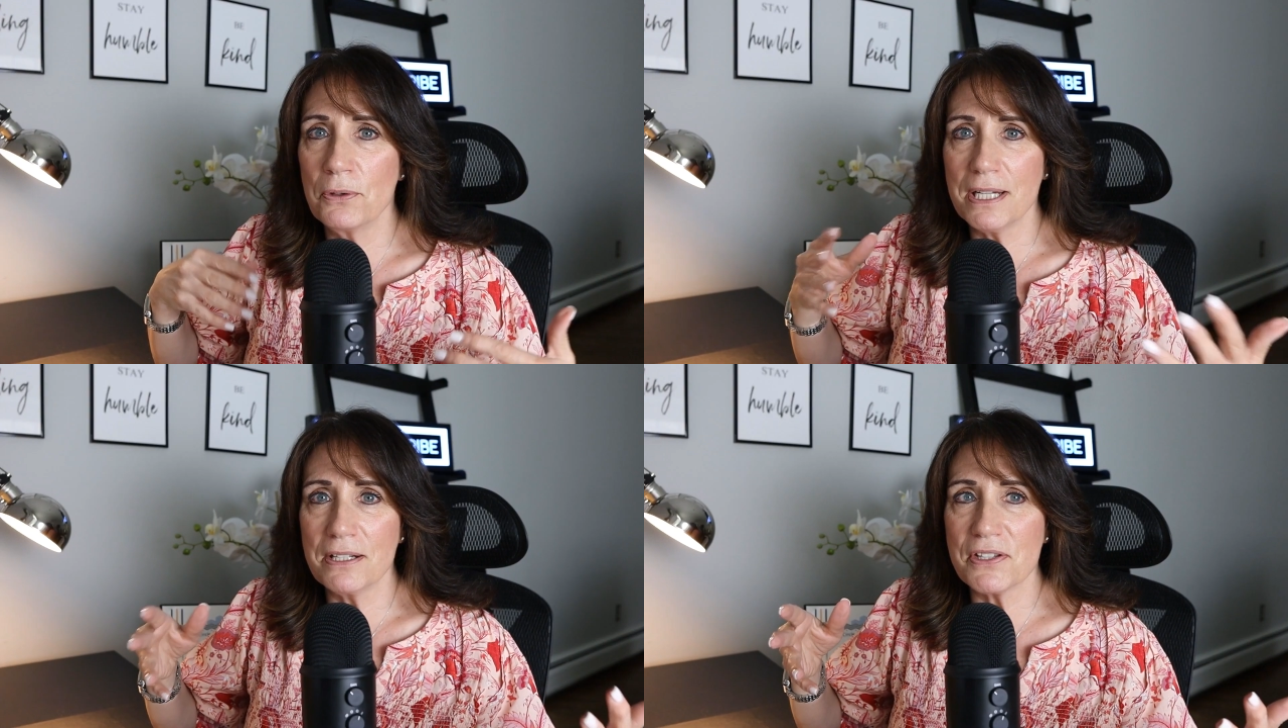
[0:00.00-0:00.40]

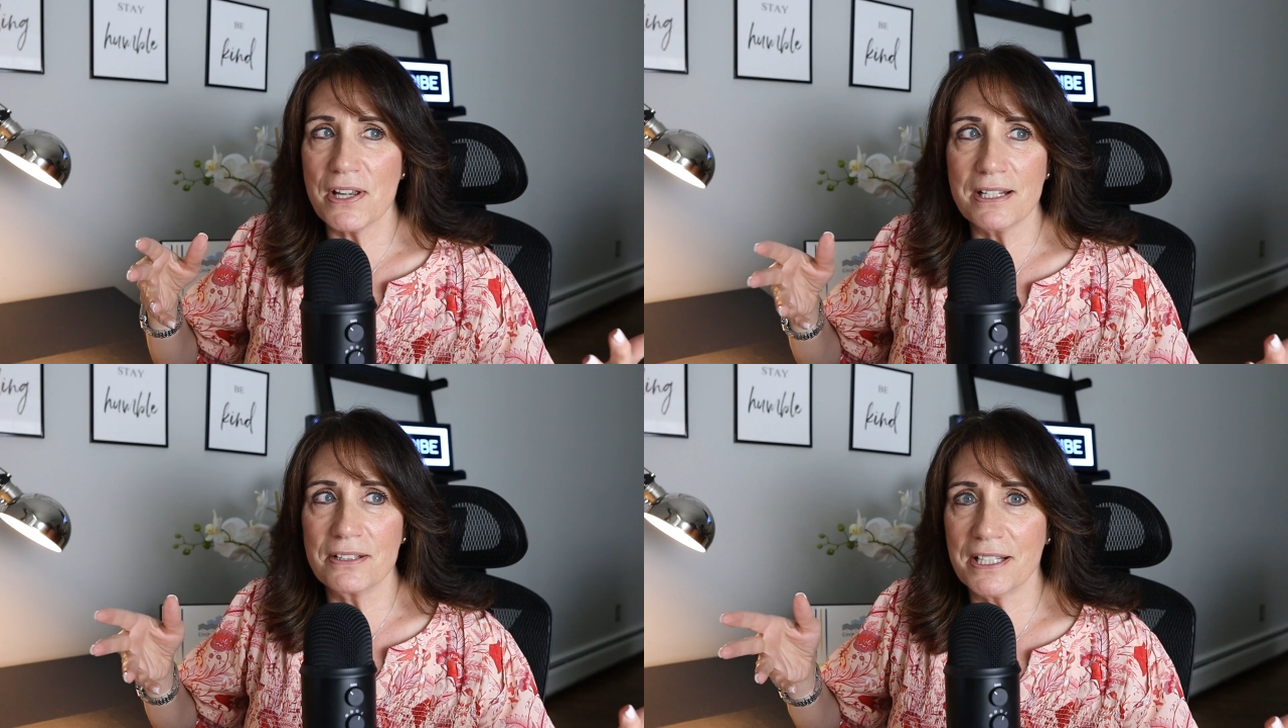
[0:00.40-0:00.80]
And don't get
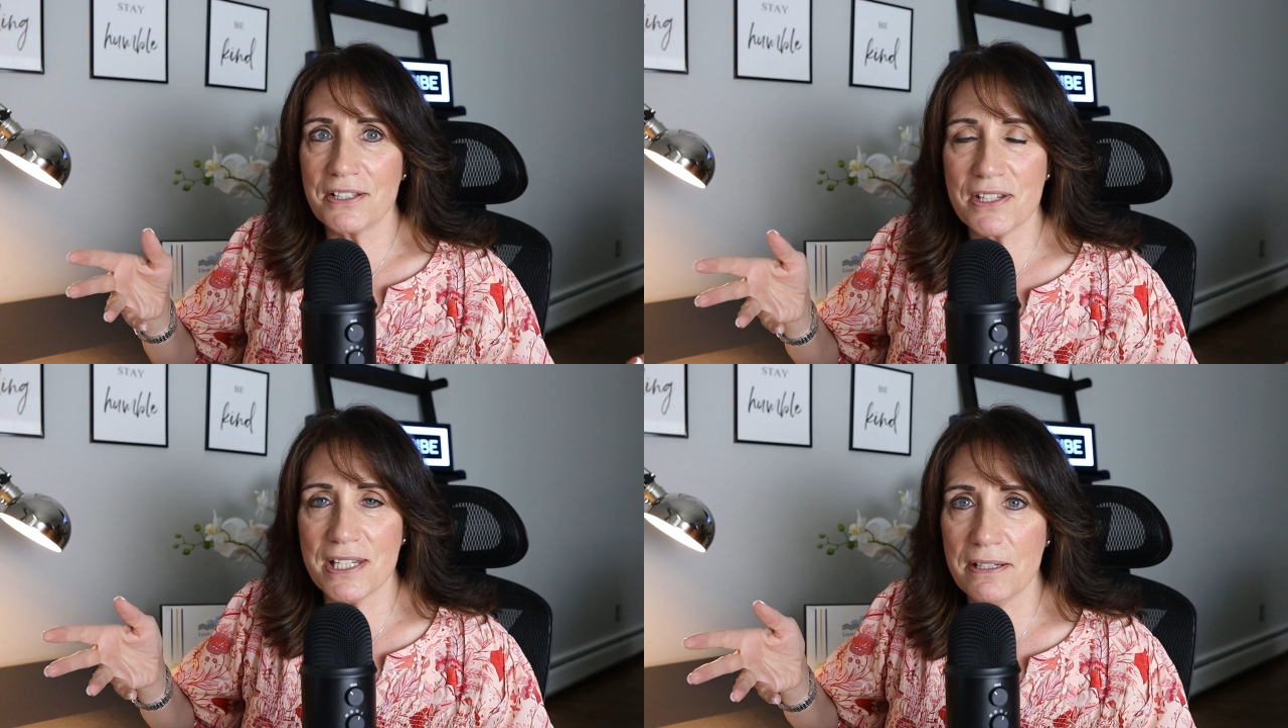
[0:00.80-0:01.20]
excited
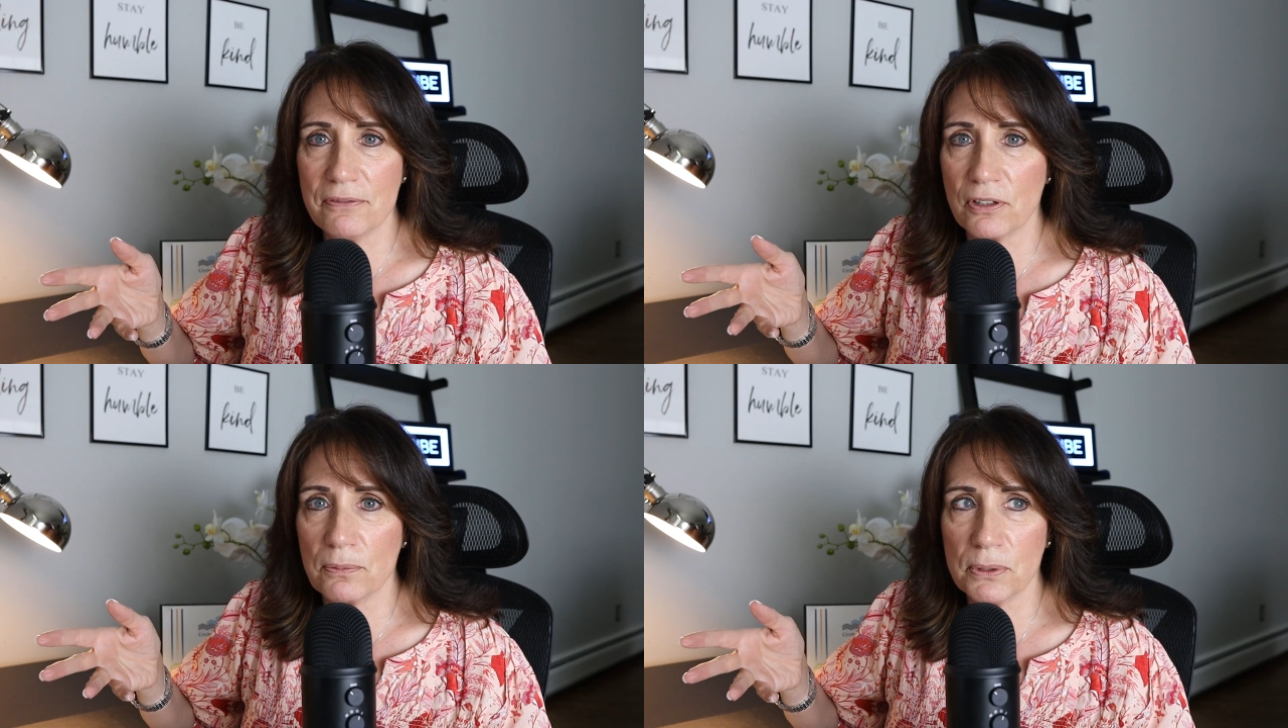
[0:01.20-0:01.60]
like
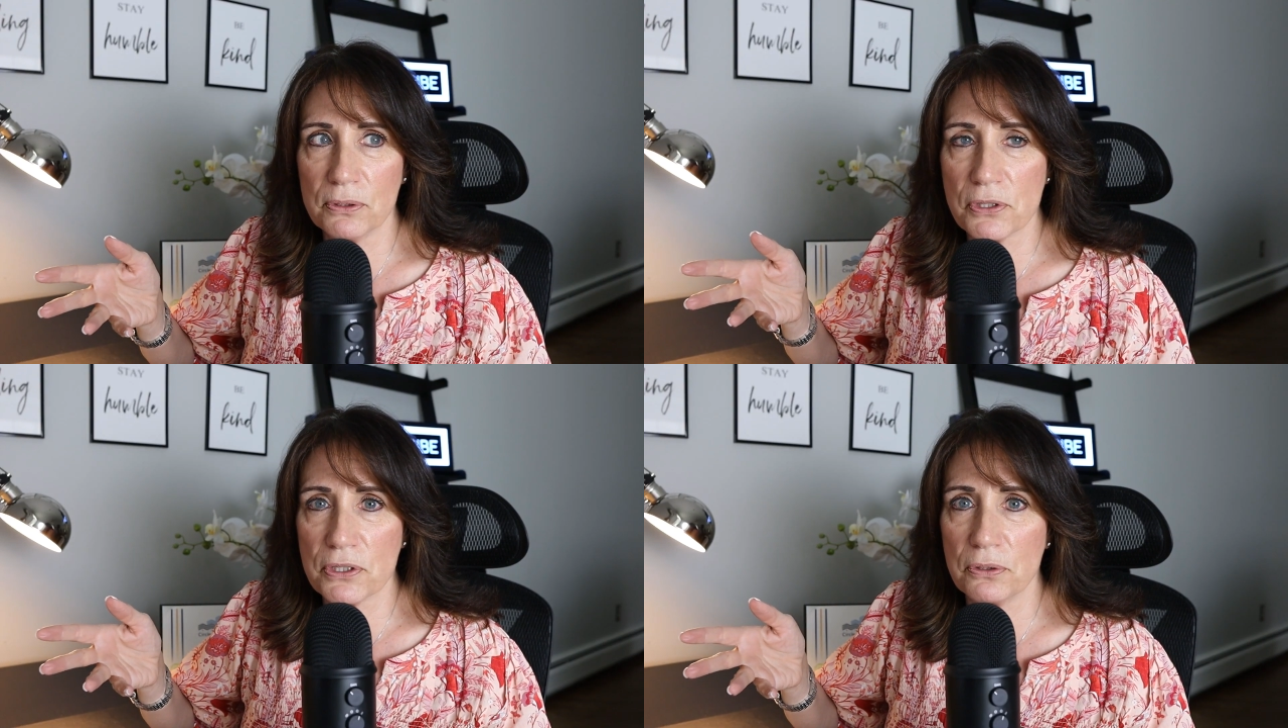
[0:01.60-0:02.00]
Steve
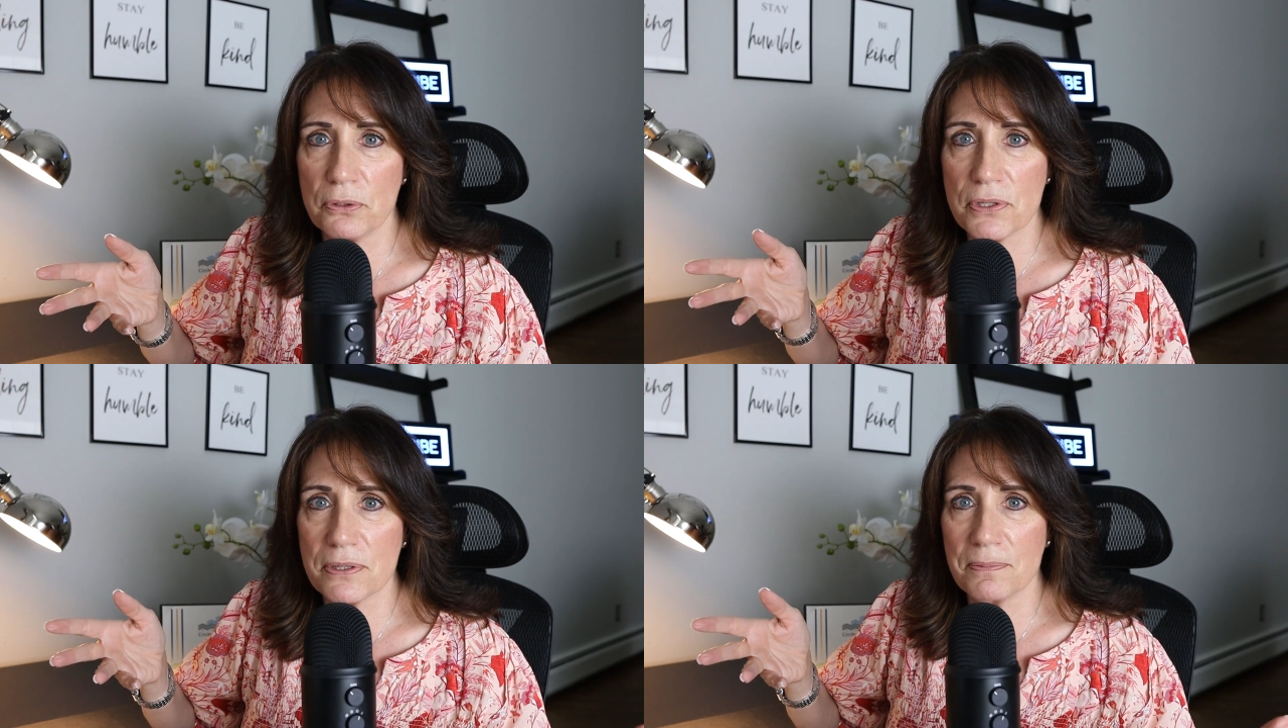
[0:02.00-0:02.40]
from Blue's
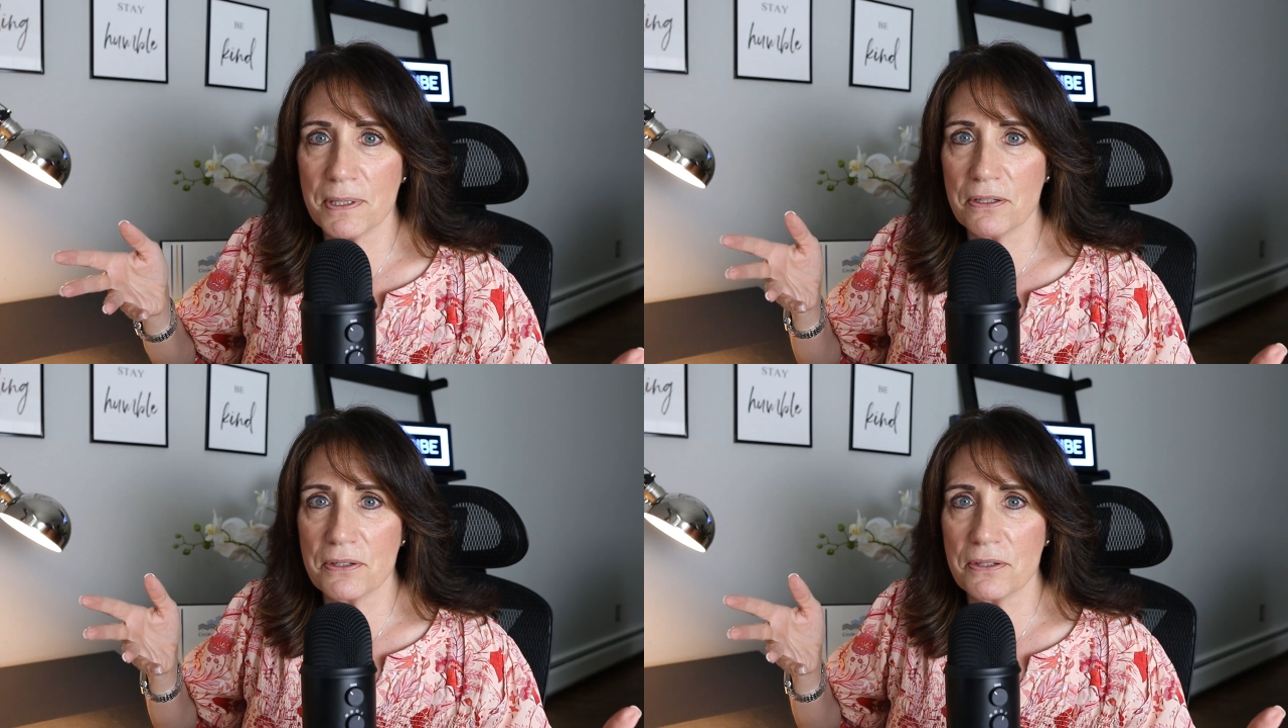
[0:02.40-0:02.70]
Clues,